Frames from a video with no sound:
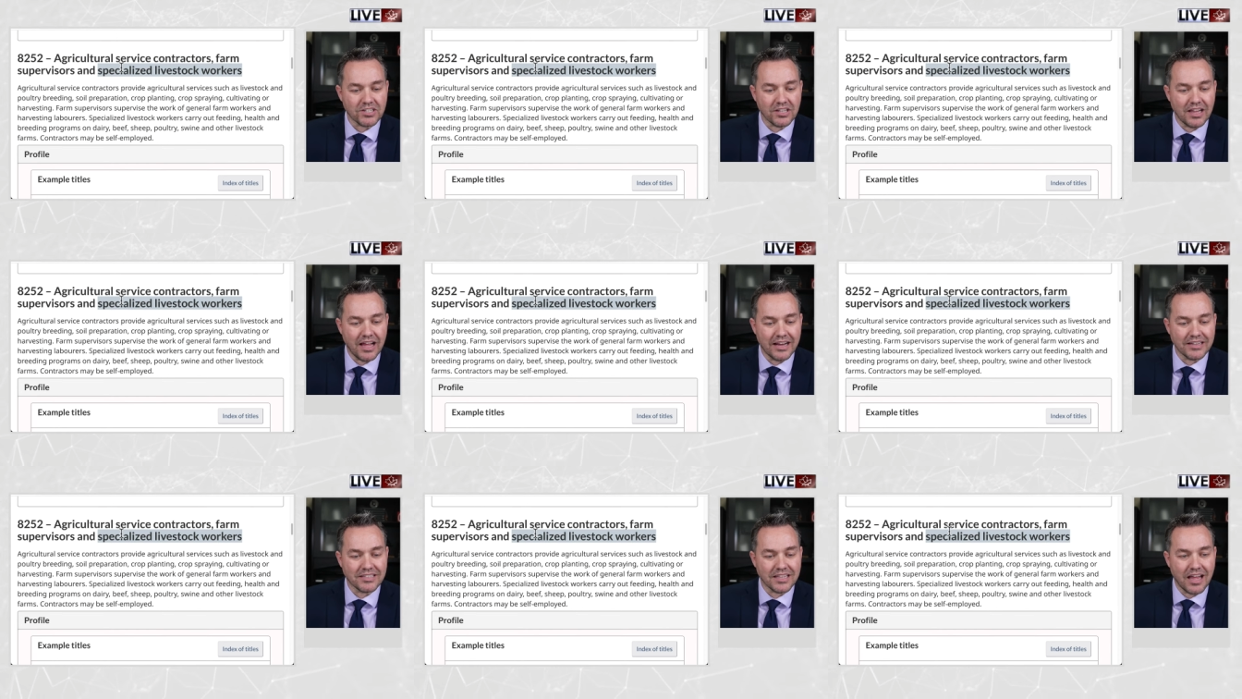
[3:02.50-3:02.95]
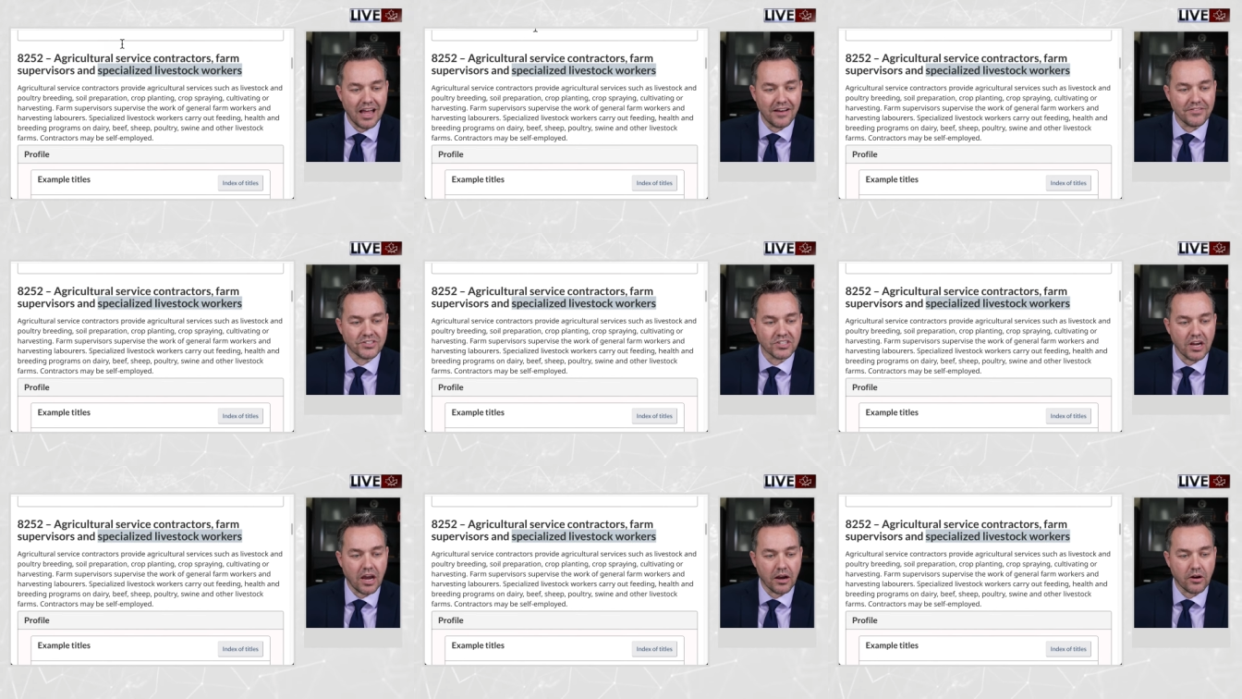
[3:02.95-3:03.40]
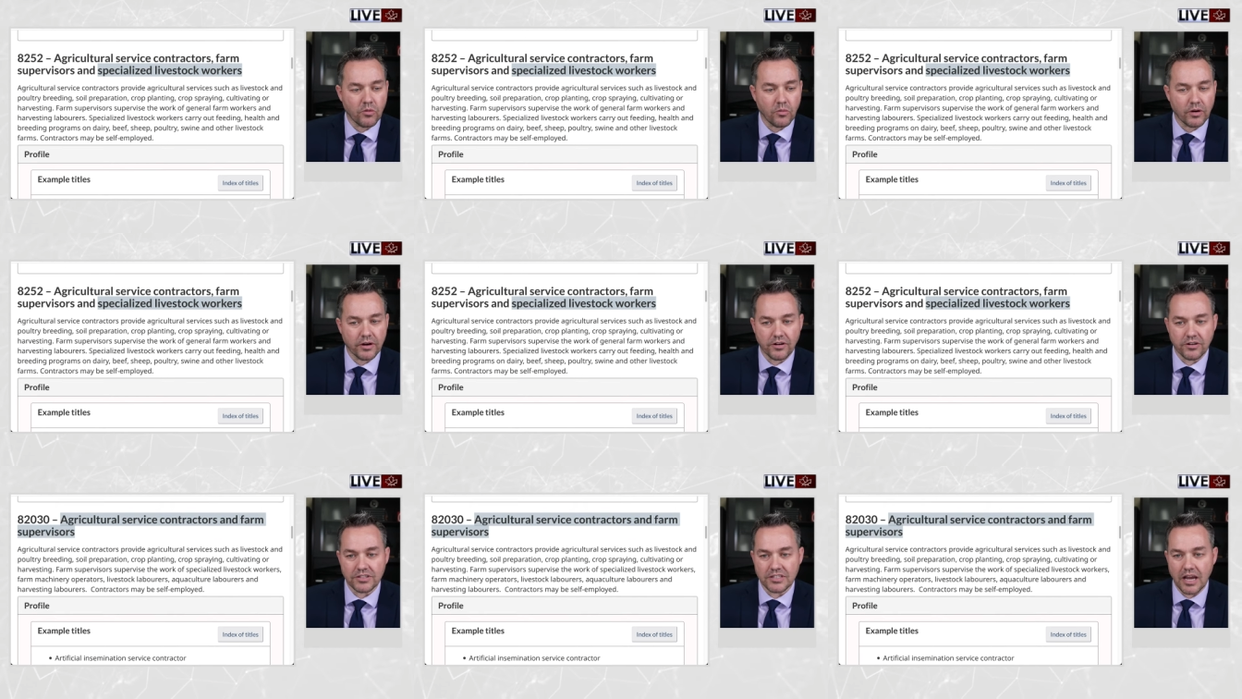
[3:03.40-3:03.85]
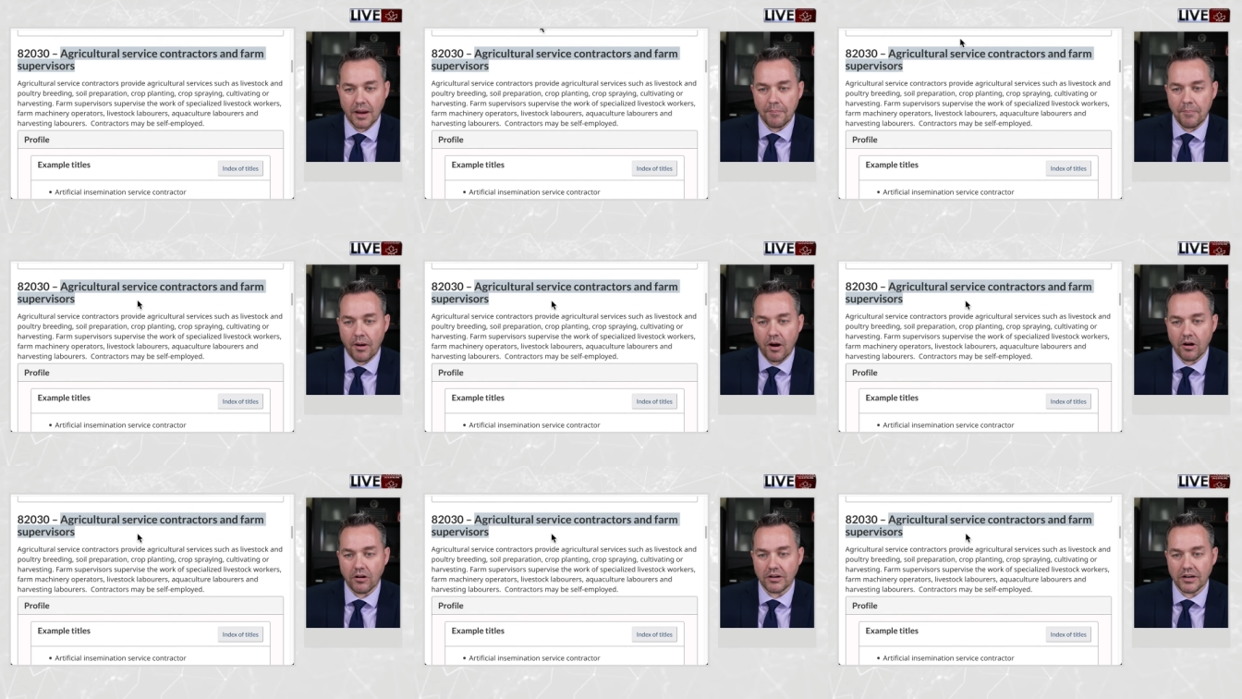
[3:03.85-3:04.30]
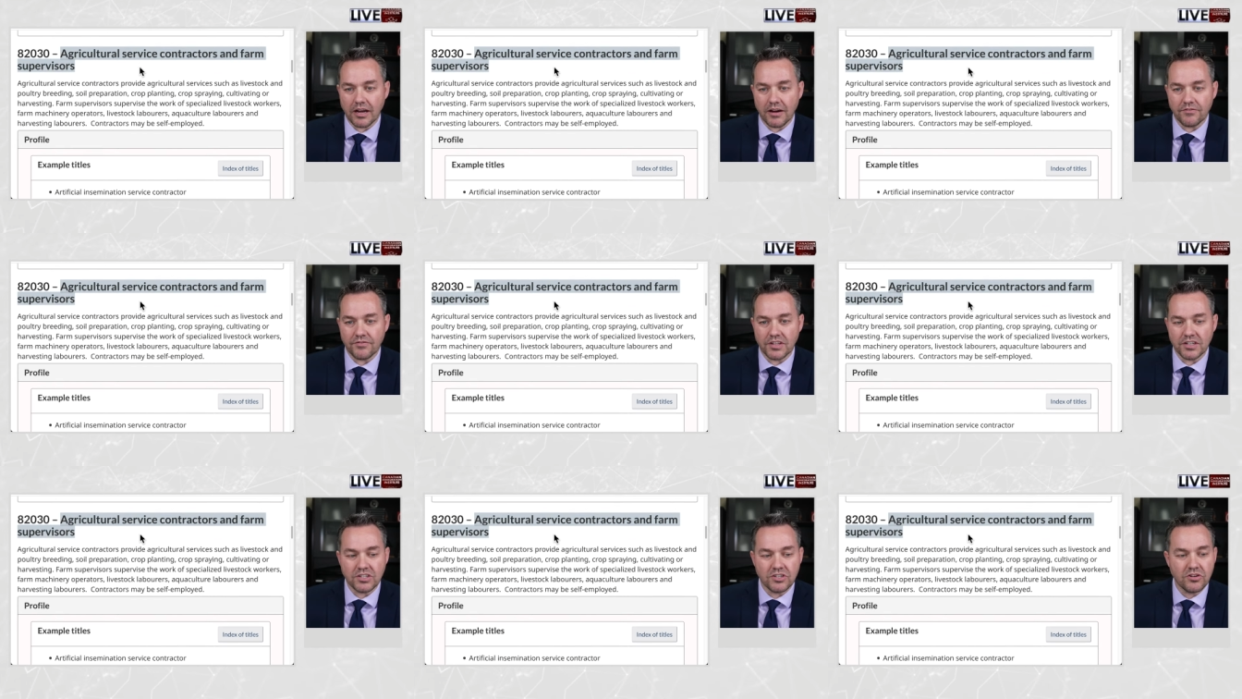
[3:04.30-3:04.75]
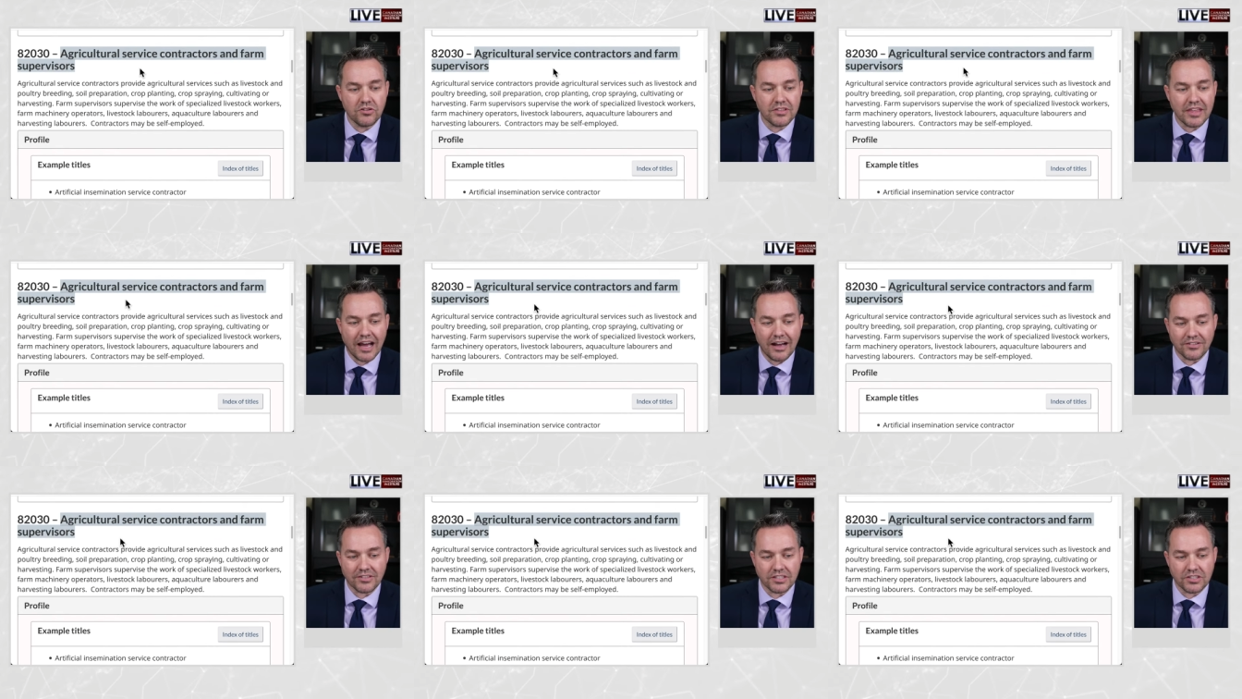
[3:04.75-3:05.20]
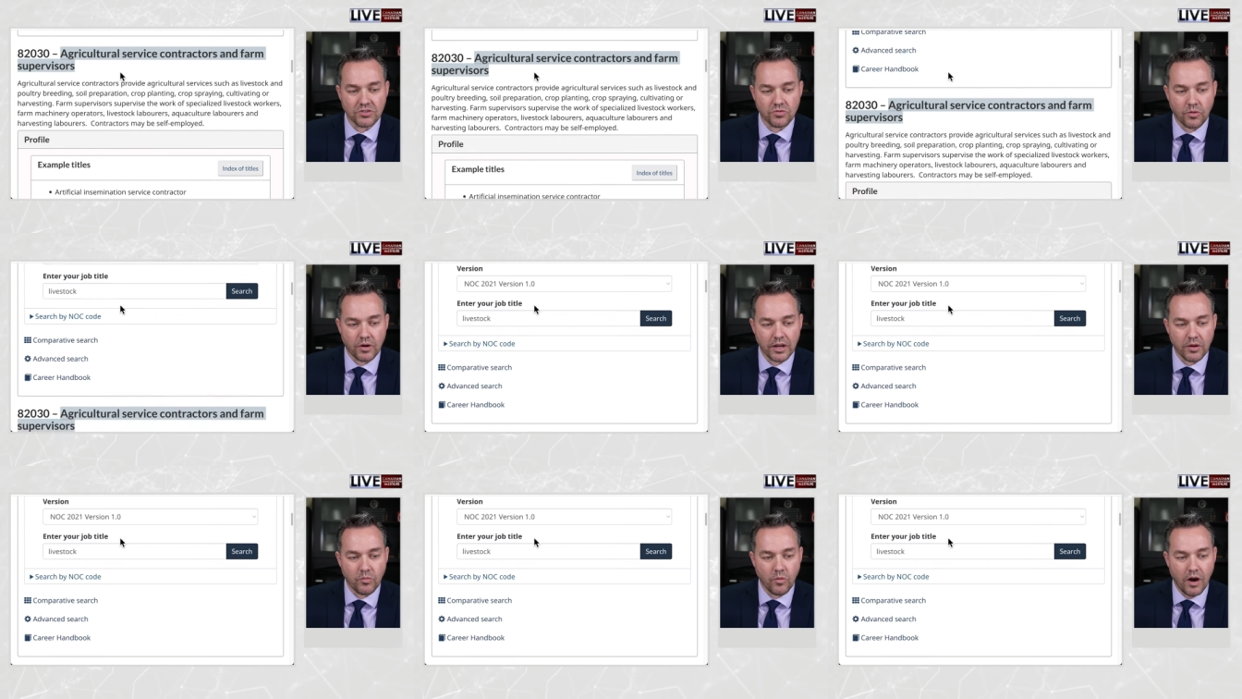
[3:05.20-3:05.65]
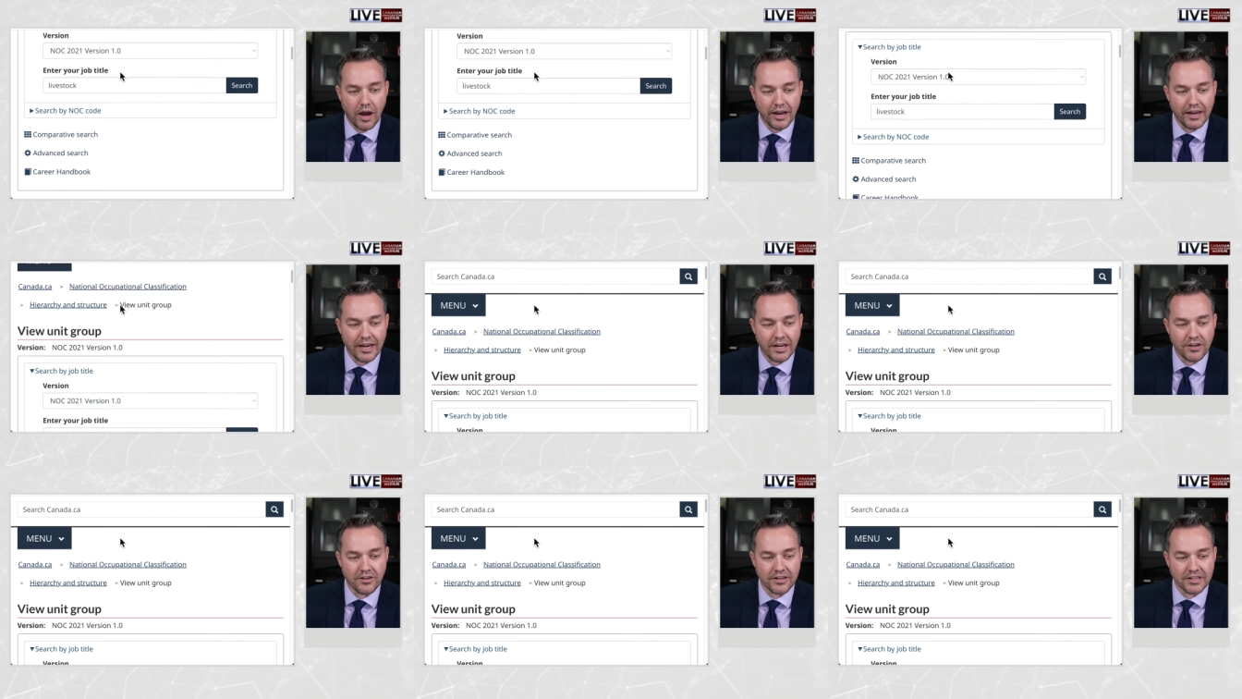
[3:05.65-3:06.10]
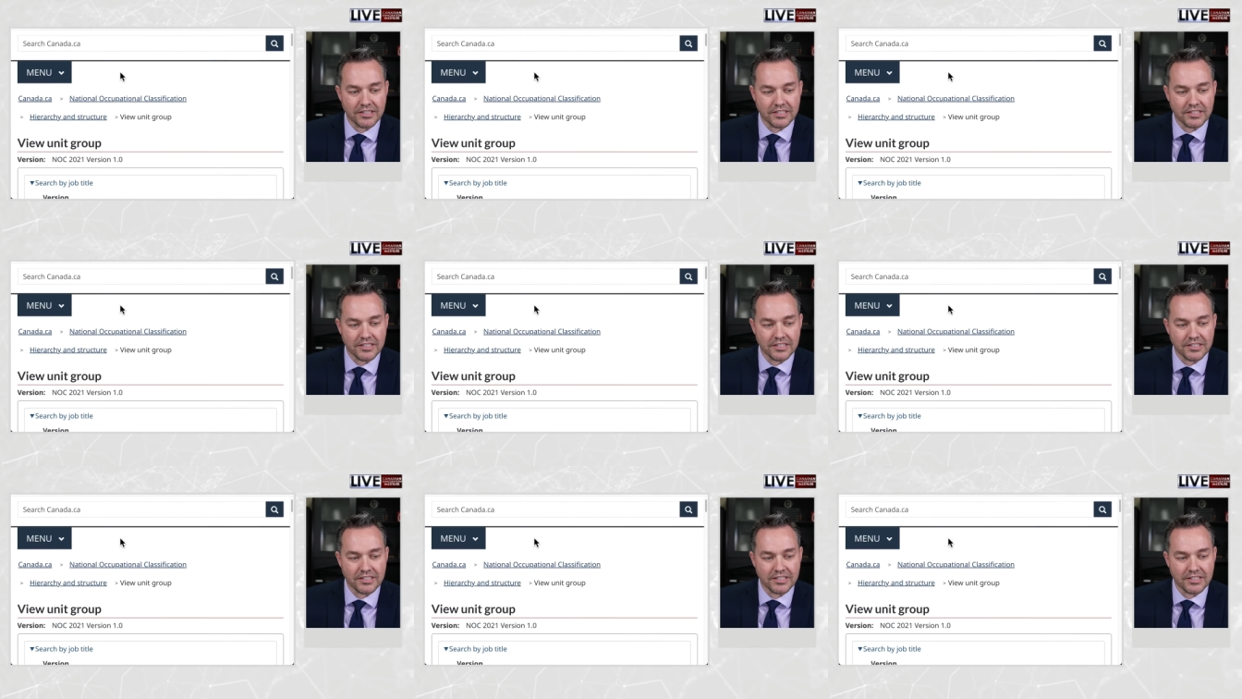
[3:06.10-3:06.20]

specialized livestock workers a part of the 2021.